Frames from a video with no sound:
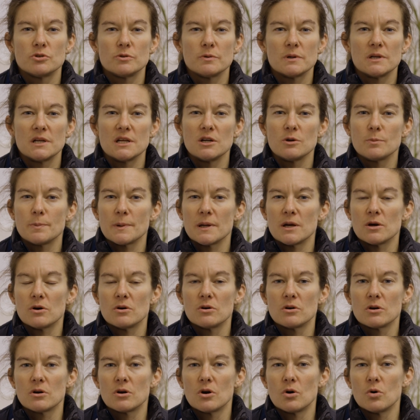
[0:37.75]
do a little bit
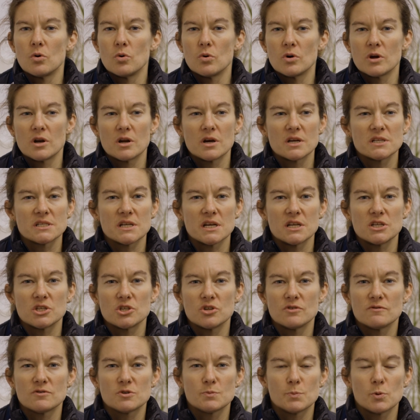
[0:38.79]
on
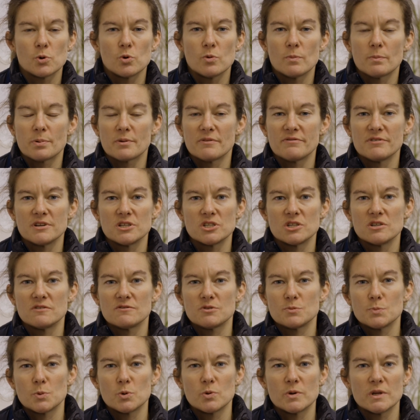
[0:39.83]
organisation of sport and provision of
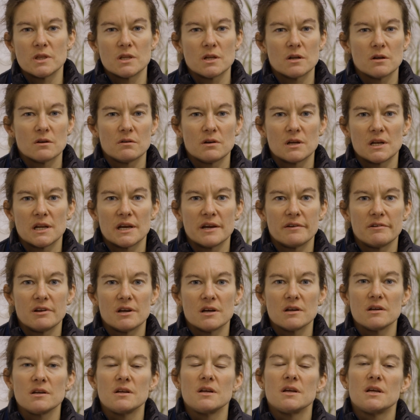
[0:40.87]
sport in the local
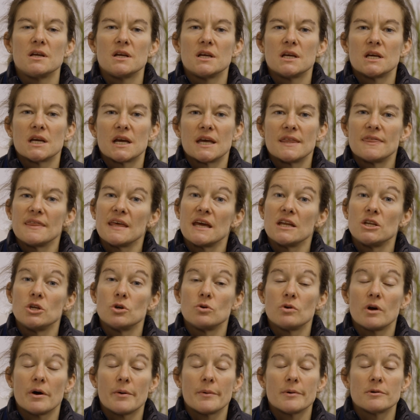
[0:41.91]
area. And then
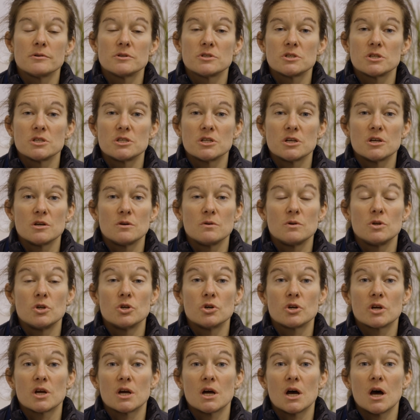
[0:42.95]
you'll go on to
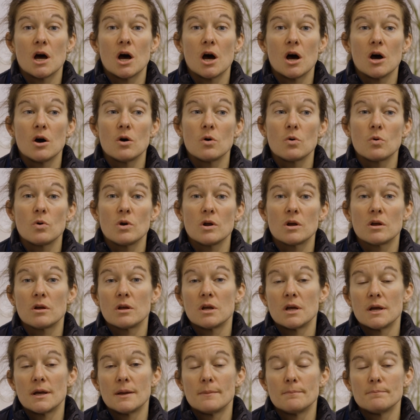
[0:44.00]
look at a whole
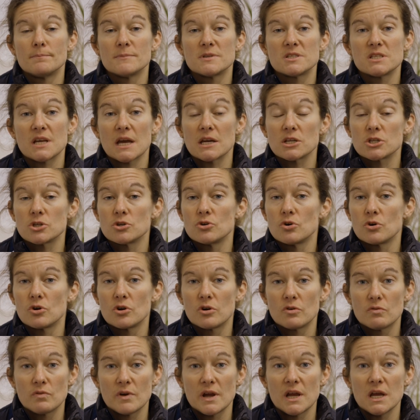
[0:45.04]
section on
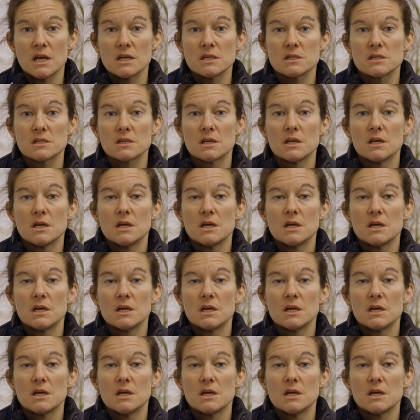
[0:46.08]
careers.